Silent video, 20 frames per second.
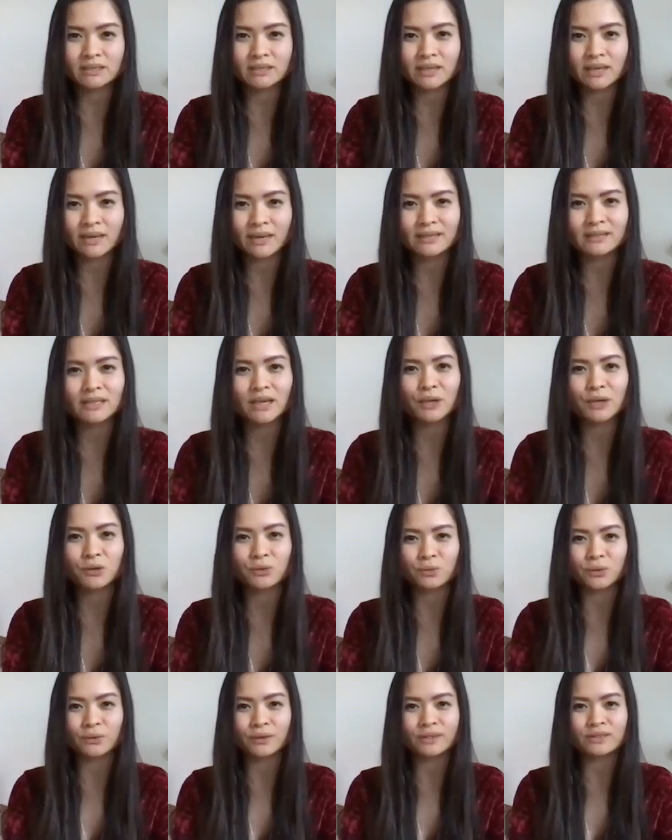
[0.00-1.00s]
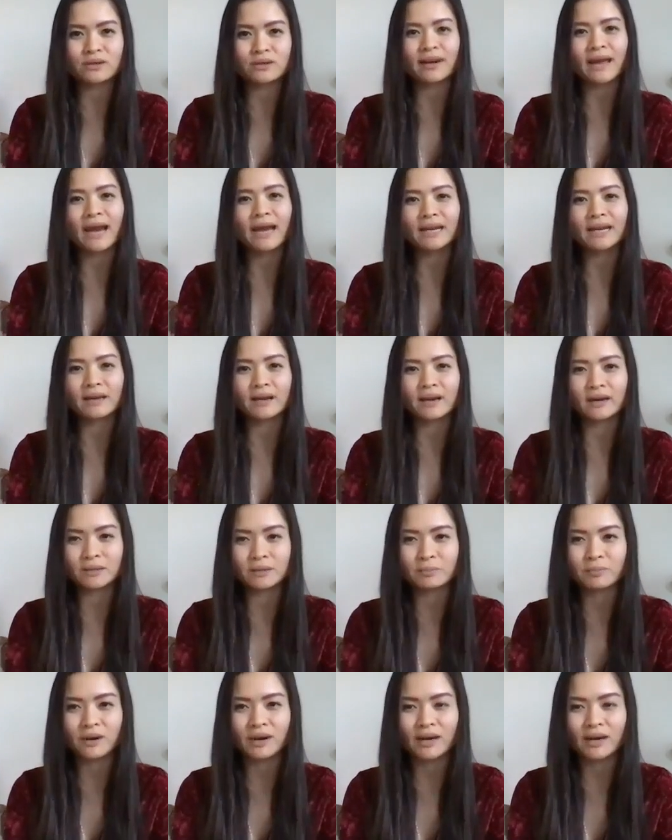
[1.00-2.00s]
and as I grew, I started adding other
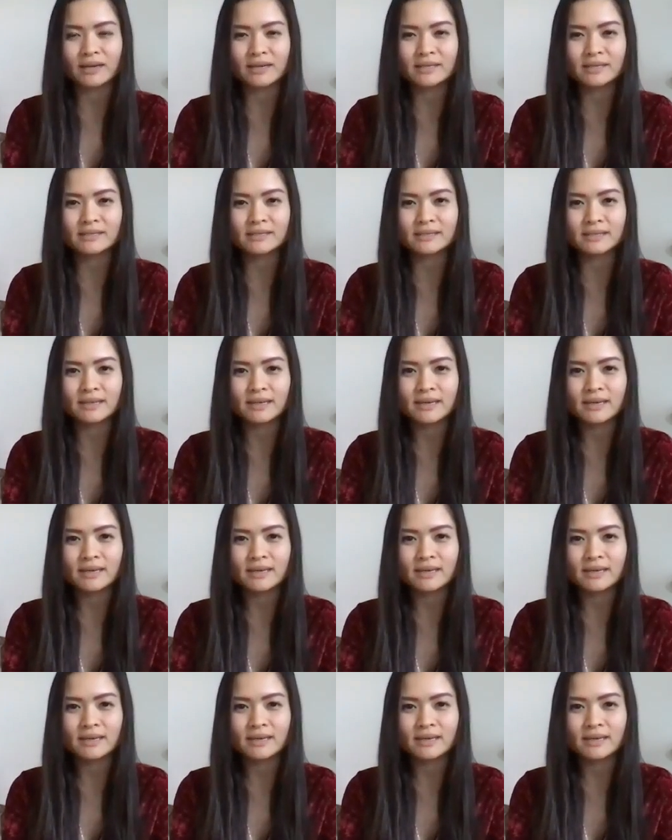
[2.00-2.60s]
products.